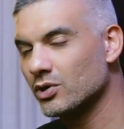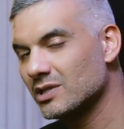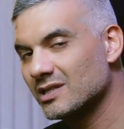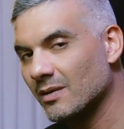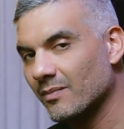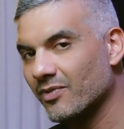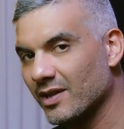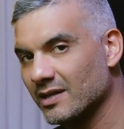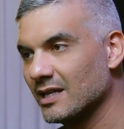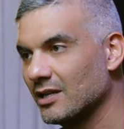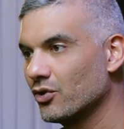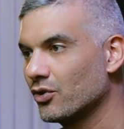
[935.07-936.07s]
are some
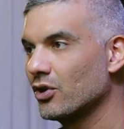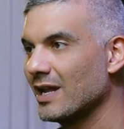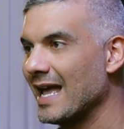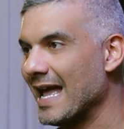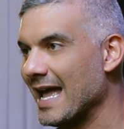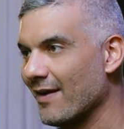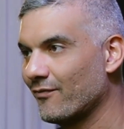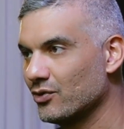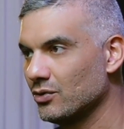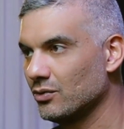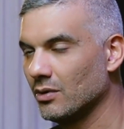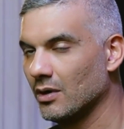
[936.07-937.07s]
things that you're going to have
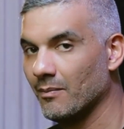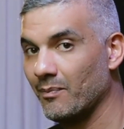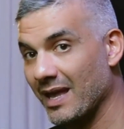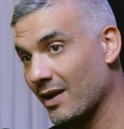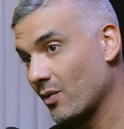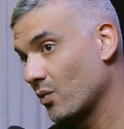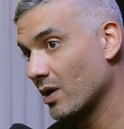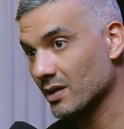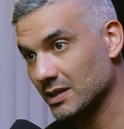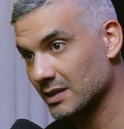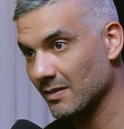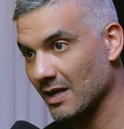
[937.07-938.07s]
to pay
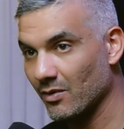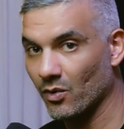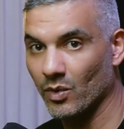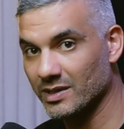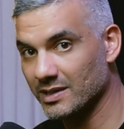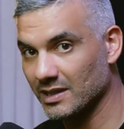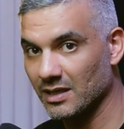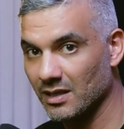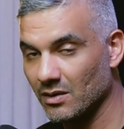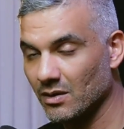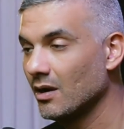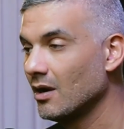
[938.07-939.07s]
once, maybe, or once a
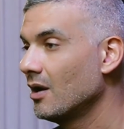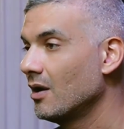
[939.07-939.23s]
year,